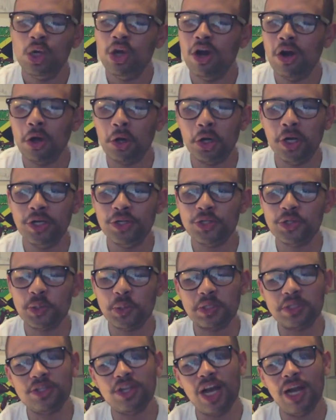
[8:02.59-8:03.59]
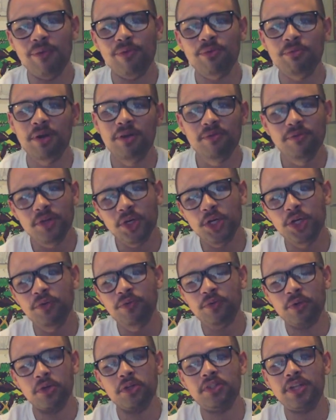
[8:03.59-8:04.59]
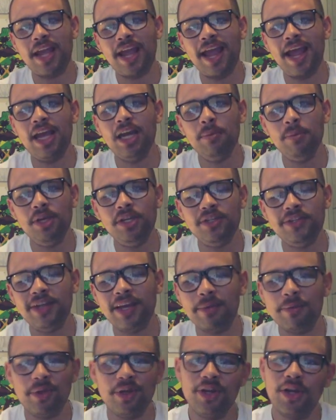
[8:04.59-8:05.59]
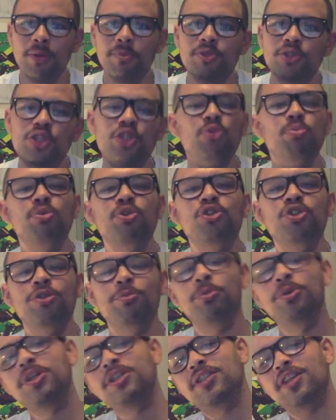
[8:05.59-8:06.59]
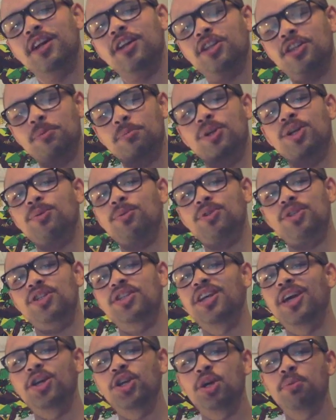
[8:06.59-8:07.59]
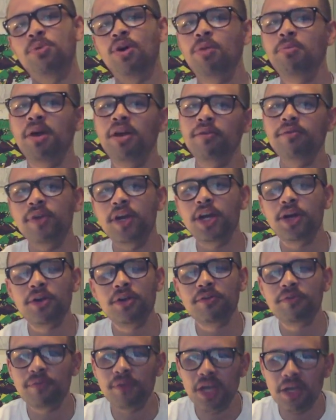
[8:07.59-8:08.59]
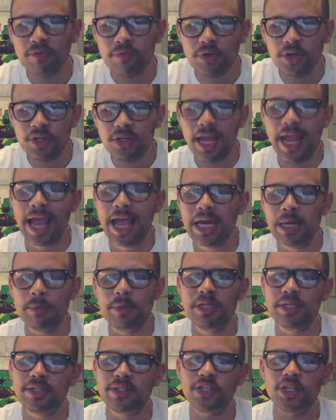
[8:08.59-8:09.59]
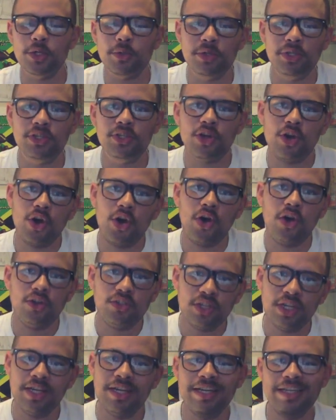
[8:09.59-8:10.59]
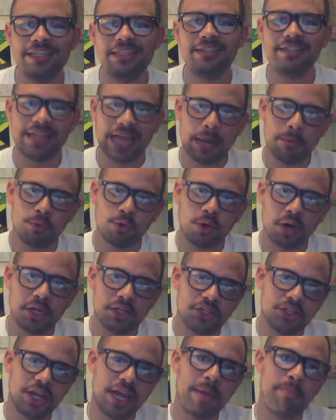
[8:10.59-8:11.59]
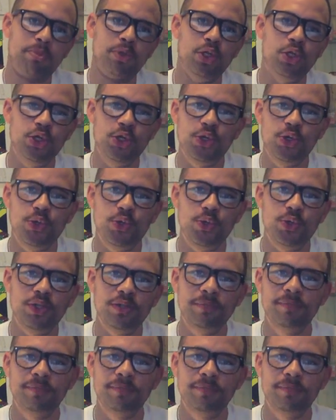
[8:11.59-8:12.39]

Alright, so it's time for my very first anime segment, and I'm super excited to be able to tell you about my very favorite anime series called Samurai Champloo.